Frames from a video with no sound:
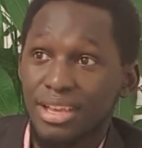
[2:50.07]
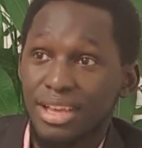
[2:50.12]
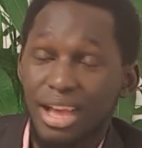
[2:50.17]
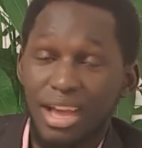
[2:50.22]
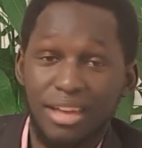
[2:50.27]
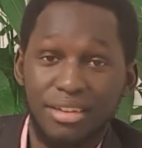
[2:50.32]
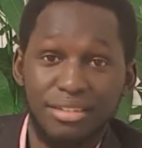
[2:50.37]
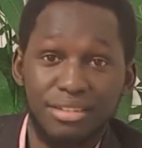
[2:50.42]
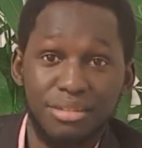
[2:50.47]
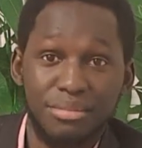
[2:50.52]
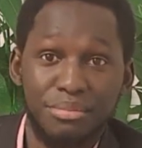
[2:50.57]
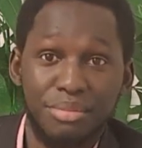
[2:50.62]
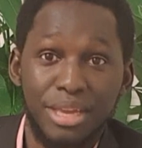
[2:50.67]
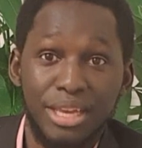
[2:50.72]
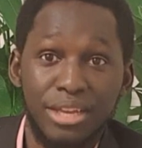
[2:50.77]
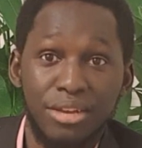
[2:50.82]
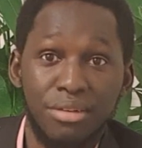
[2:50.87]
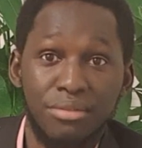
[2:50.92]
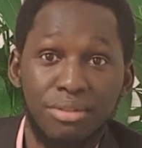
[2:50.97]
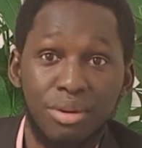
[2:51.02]
And
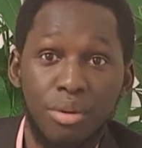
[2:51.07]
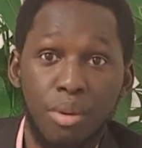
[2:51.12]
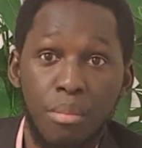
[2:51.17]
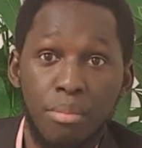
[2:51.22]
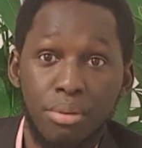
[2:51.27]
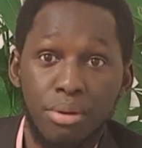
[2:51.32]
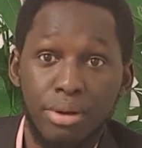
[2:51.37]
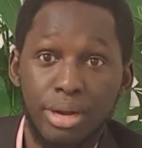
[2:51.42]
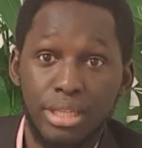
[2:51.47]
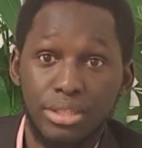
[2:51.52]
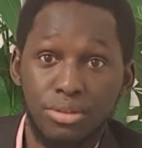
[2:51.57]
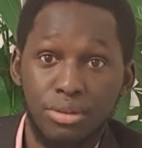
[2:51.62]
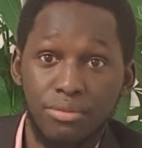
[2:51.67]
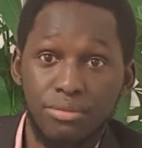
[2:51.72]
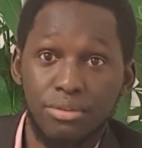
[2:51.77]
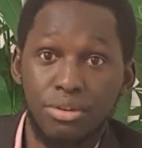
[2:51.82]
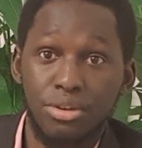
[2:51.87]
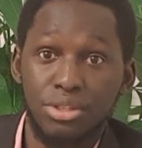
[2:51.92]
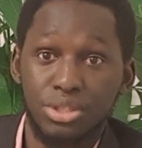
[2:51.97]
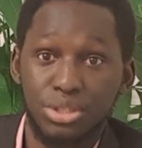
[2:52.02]
many of our brothers, of
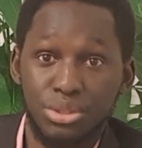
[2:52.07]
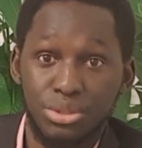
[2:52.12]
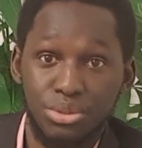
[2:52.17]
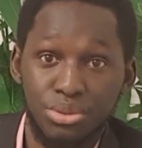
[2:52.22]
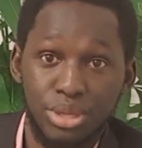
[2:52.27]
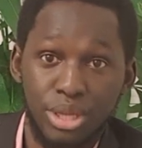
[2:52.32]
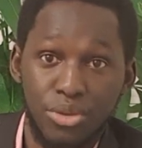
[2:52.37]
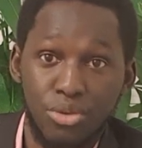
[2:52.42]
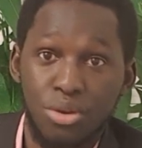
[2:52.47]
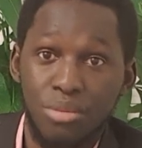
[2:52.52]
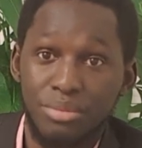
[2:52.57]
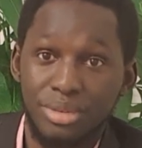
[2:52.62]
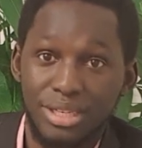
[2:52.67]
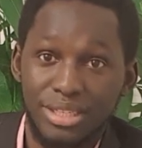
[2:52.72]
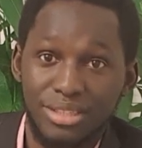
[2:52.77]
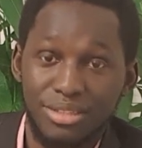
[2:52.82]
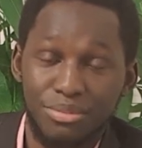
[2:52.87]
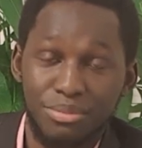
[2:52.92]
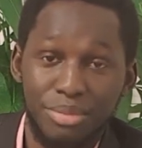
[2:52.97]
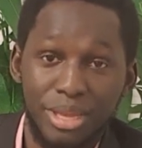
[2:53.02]
course, you, the
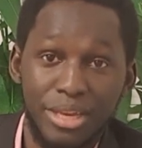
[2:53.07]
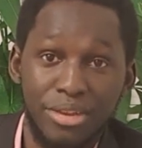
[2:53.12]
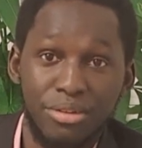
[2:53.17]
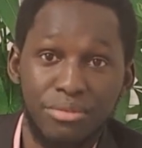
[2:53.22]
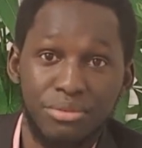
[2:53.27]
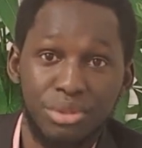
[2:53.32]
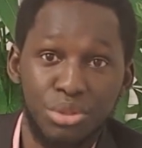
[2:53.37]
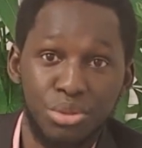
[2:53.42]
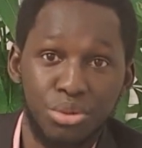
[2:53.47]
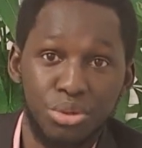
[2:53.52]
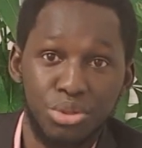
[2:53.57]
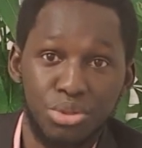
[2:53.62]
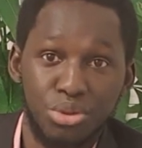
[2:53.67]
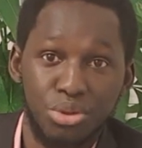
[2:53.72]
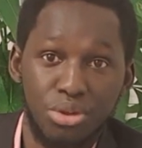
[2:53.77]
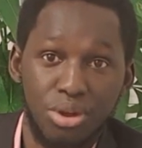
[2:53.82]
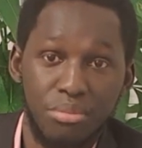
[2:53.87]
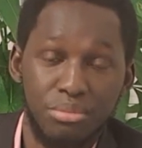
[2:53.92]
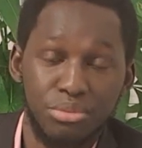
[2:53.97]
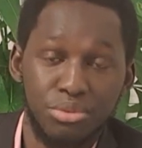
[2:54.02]
comrades, many of you also
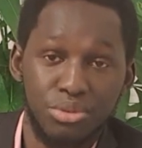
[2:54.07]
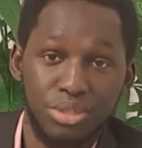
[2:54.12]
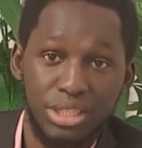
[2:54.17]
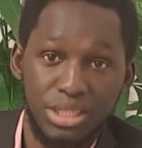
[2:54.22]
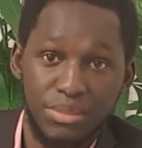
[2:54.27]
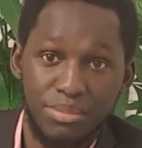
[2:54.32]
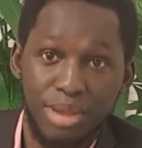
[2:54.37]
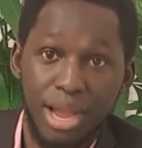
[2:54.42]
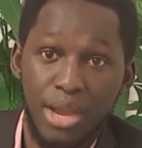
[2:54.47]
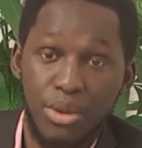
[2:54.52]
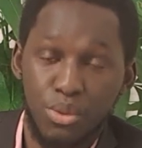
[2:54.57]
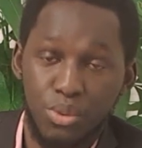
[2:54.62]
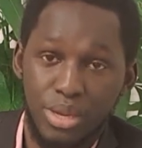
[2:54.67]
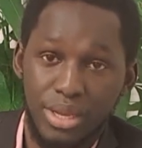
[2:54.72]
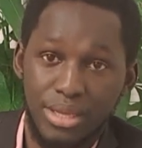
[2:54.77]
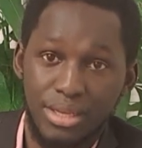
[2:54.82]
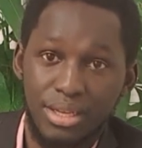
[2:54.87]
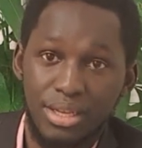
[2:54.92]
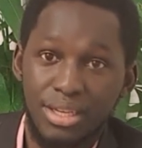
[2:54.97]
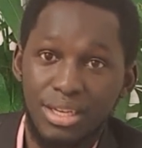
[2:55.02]
come through this back way.